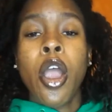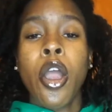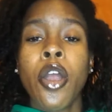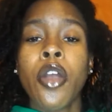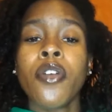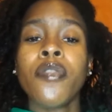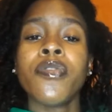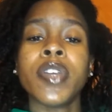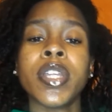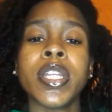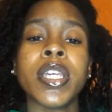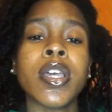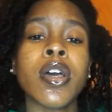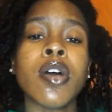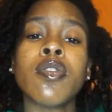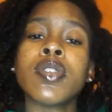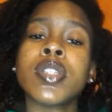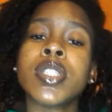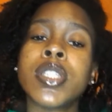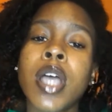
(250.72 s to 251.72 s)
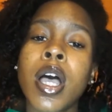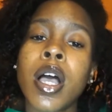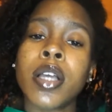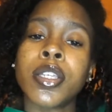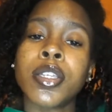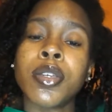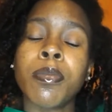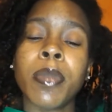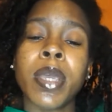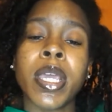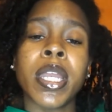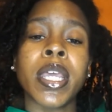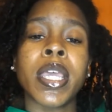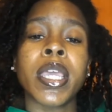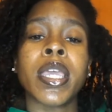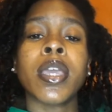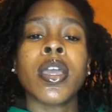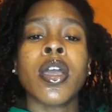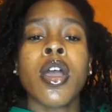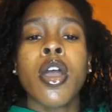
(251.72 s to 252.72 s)
Her videos
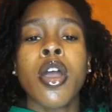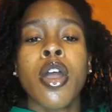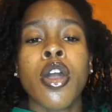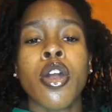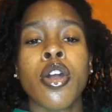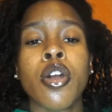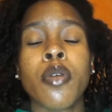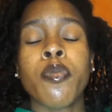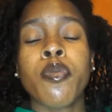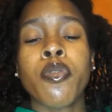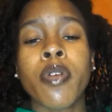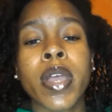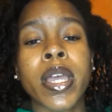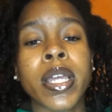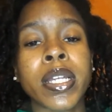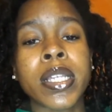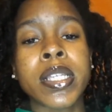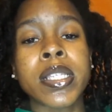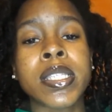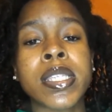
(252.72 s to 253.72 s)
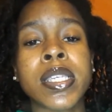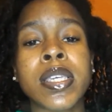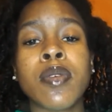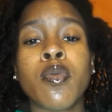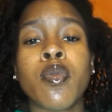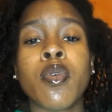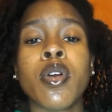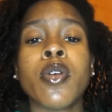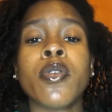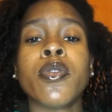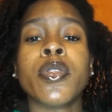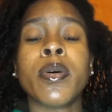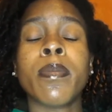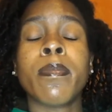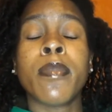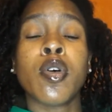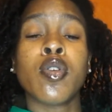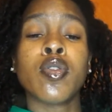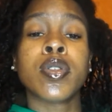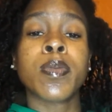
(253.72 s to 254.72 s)
documenting her pregnancy were the
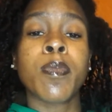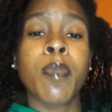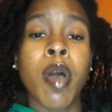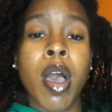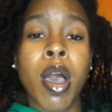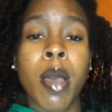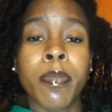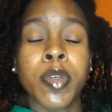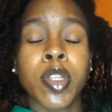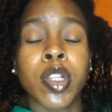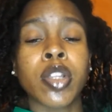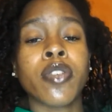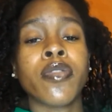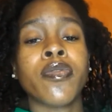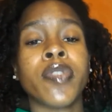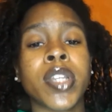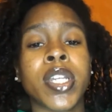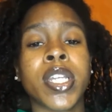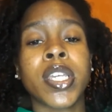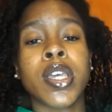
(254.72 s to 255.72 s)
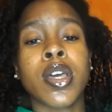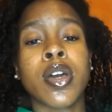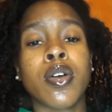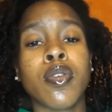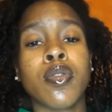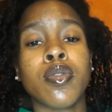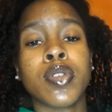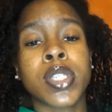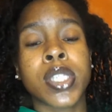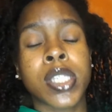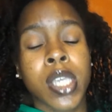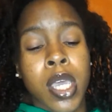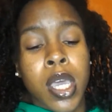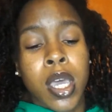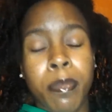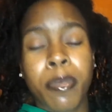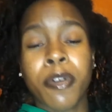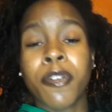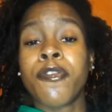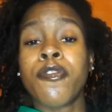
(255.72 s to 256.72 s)
most popular videos
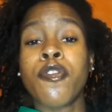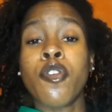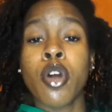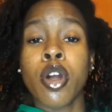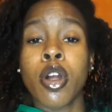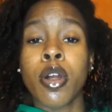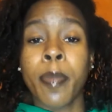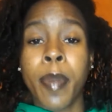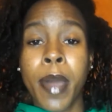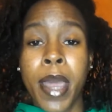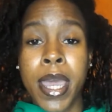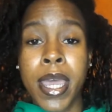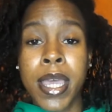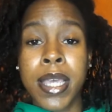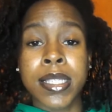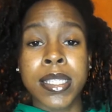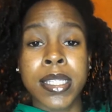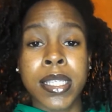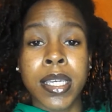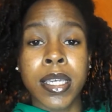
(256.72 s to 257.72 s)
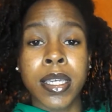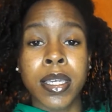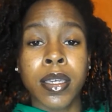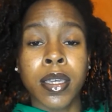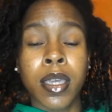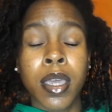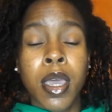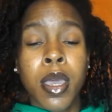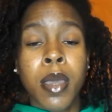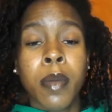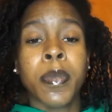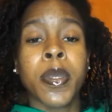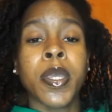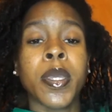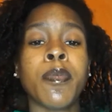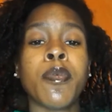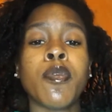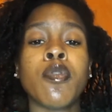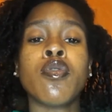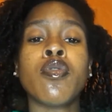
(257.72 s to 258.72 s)
before her passing.
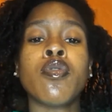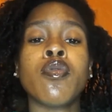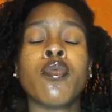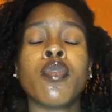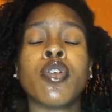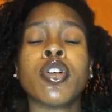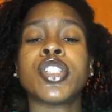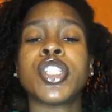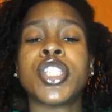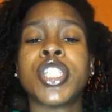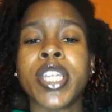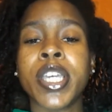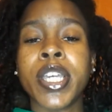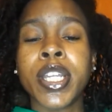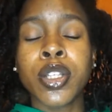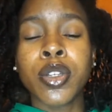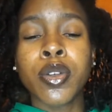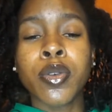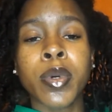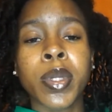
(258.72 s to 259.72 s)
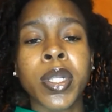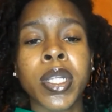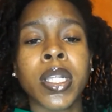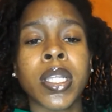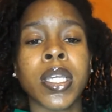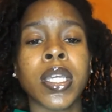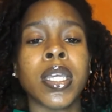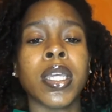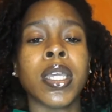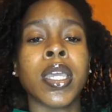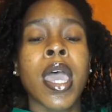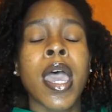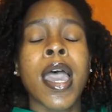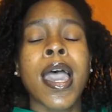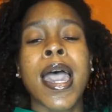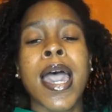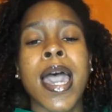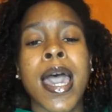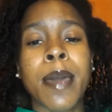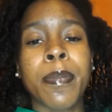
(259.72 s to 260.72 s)
People were genuinely
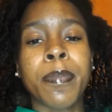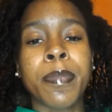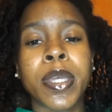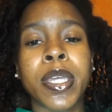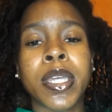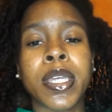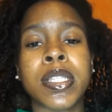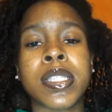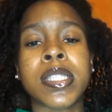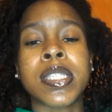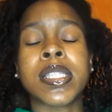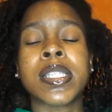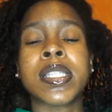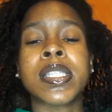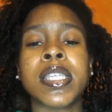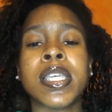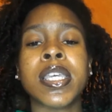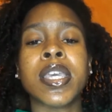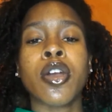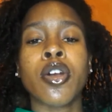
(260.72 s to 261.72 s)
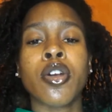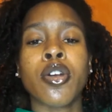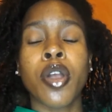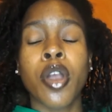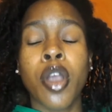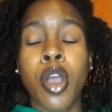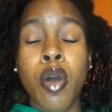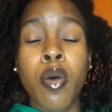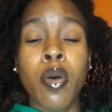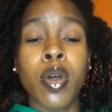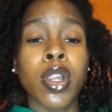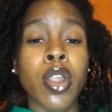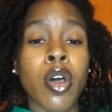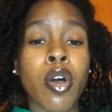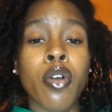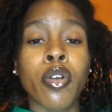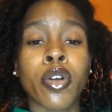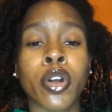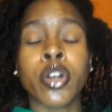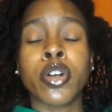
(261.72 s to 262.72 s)
happy to see her go
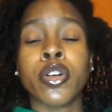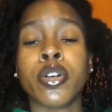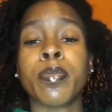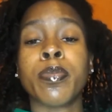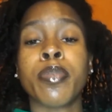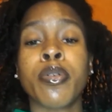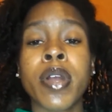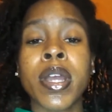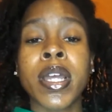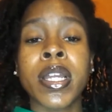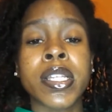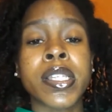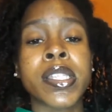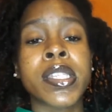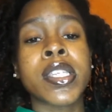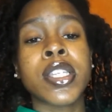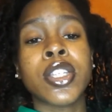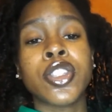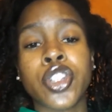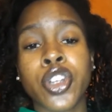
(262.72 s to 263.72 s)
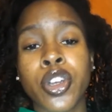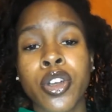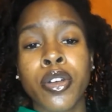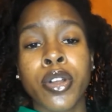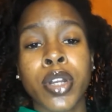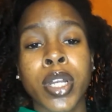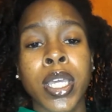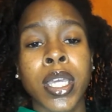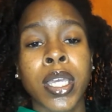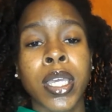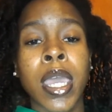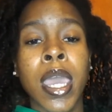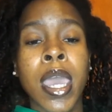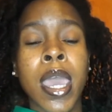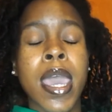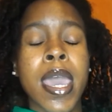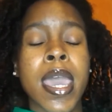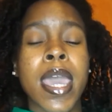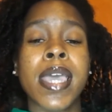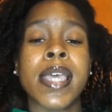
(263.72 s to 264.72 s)
along her pregnancy journey
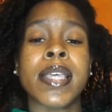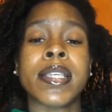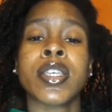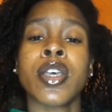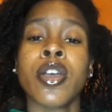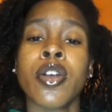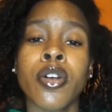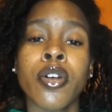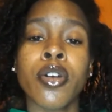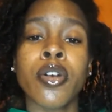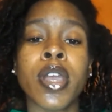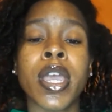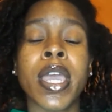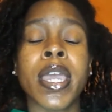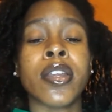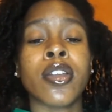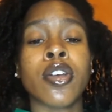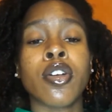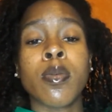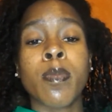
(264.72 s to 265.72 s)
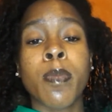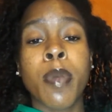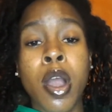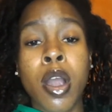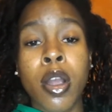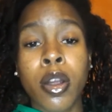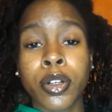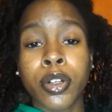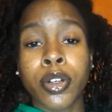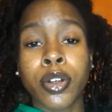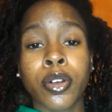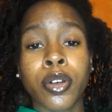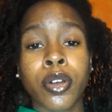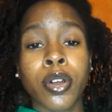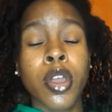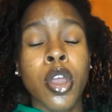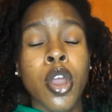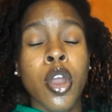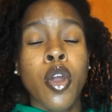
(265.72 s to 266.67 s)
as her and her partner